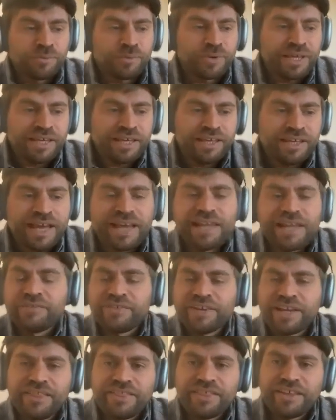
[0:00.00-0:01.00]
we
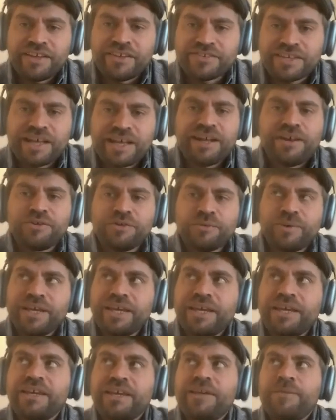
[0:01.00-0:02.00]
elevate this? How do
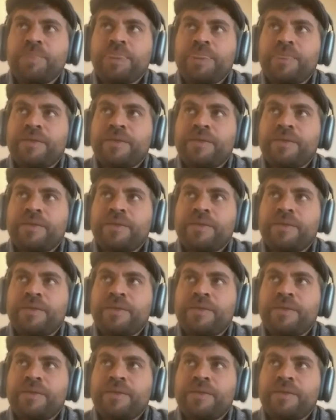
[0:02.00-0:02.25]
we